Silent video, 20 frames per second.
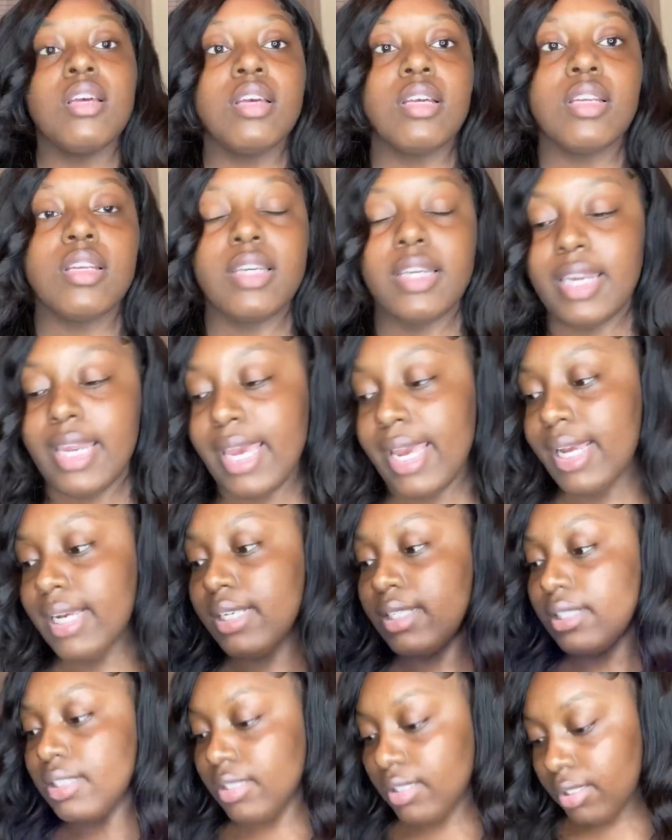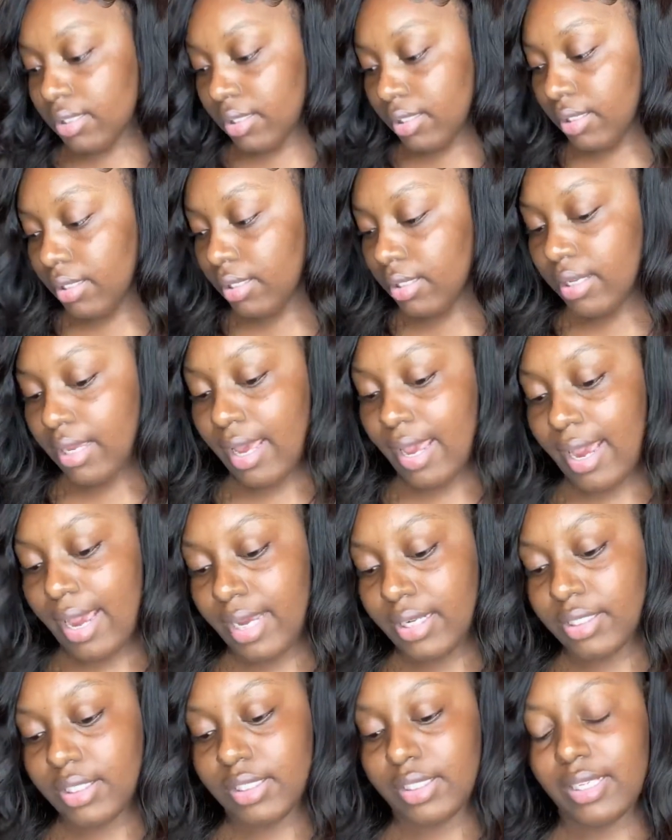Next,
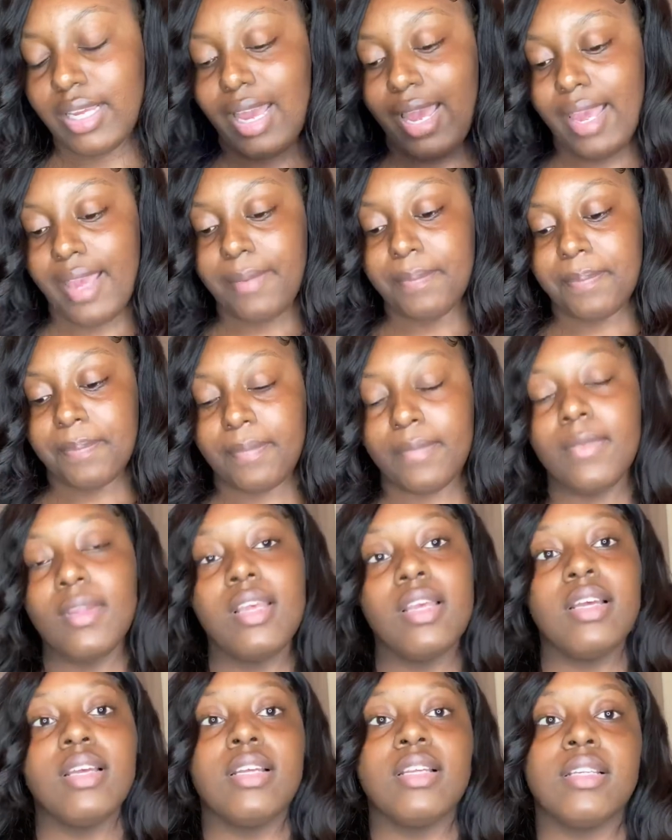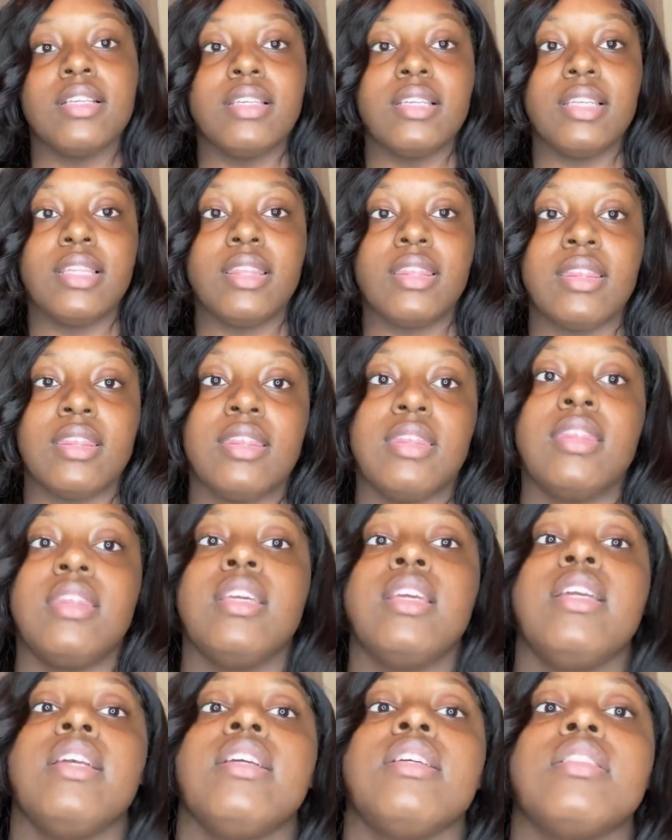I just got
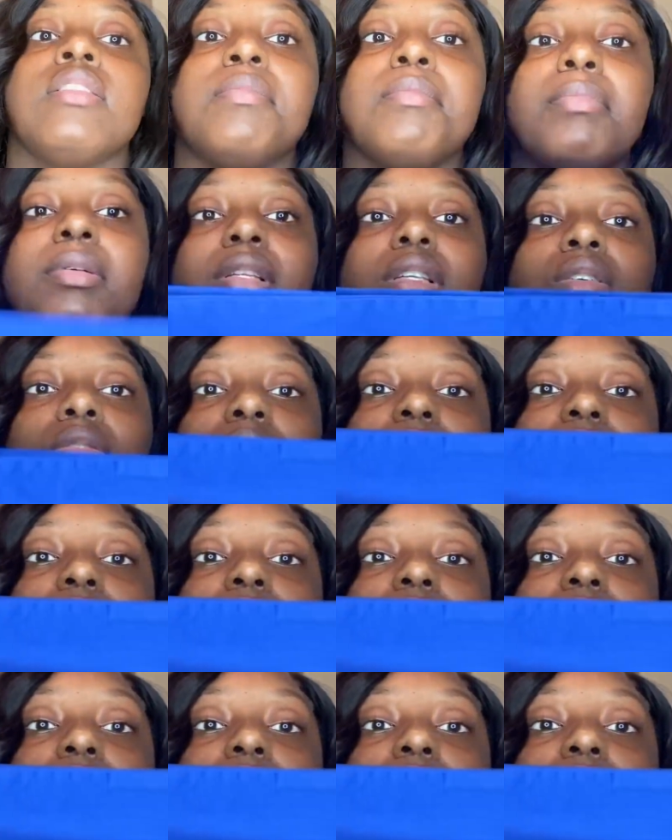these blue